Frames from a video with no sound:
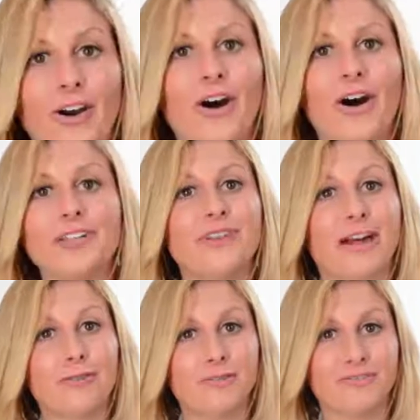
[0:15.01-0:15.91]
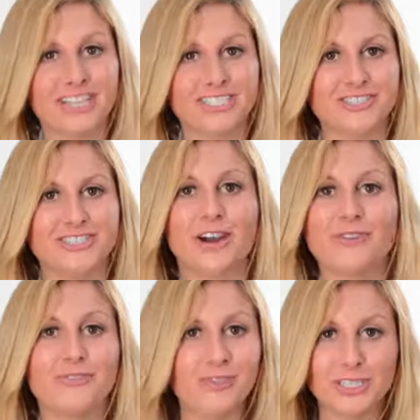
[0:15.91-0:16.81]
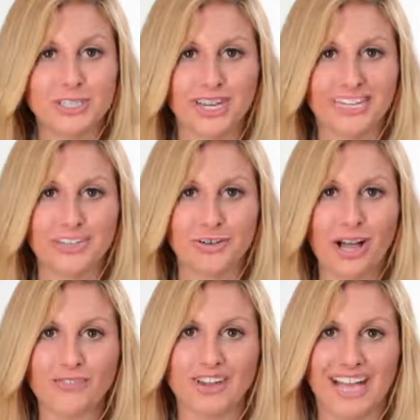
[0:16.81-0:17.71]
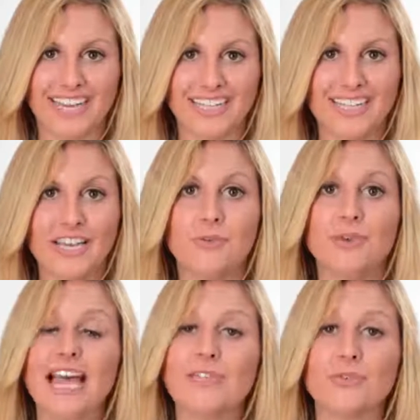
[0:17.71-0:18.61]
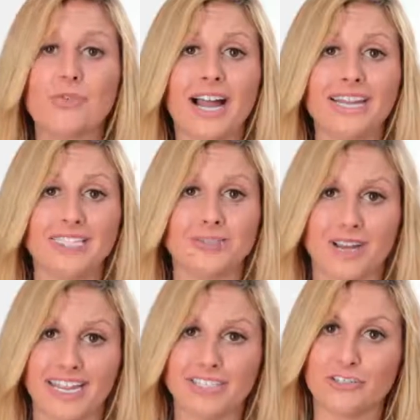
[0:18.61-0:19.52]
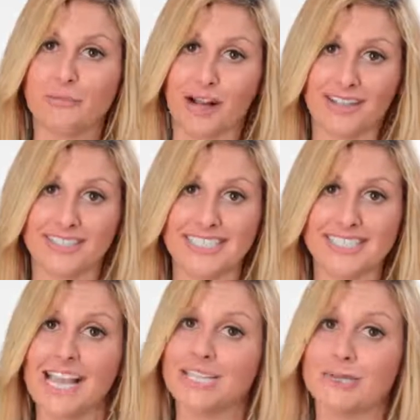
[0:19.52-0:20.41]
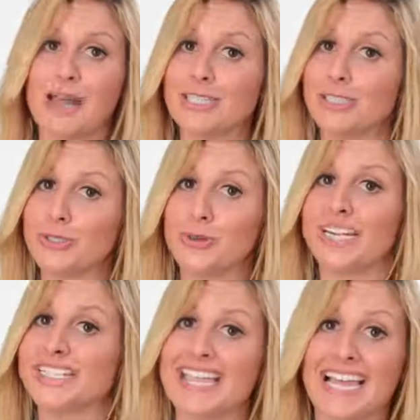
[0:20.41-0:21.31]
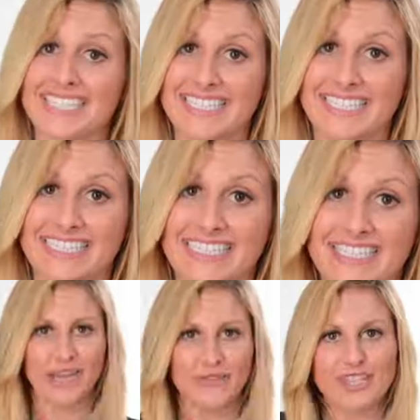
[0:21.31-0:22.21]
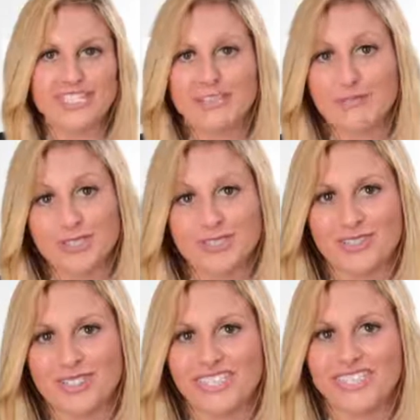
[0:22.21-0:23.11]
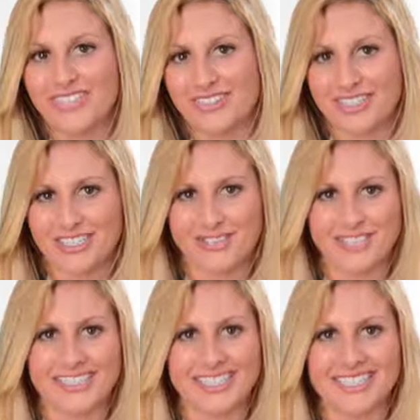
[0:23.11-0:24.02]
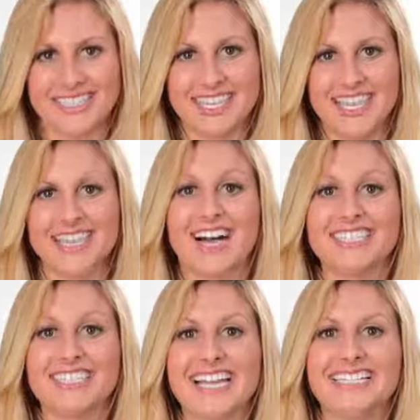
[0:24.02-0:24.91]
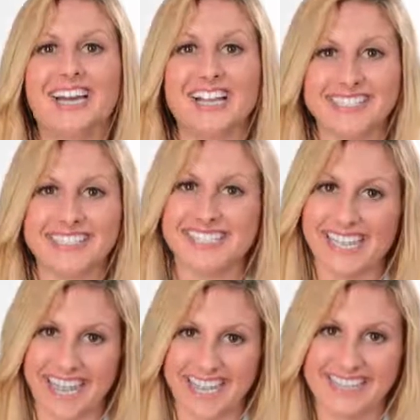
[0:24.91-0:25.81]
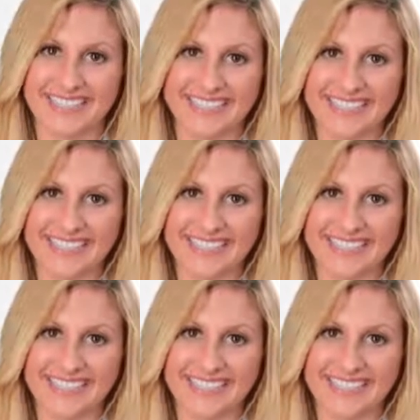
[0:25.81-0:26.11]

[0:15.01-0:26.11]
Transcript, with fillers: All of our professionals are fully trained and qualified. We have the widest range of policies to match your exact needs. For a simple solution to your insurance needs, contact us today.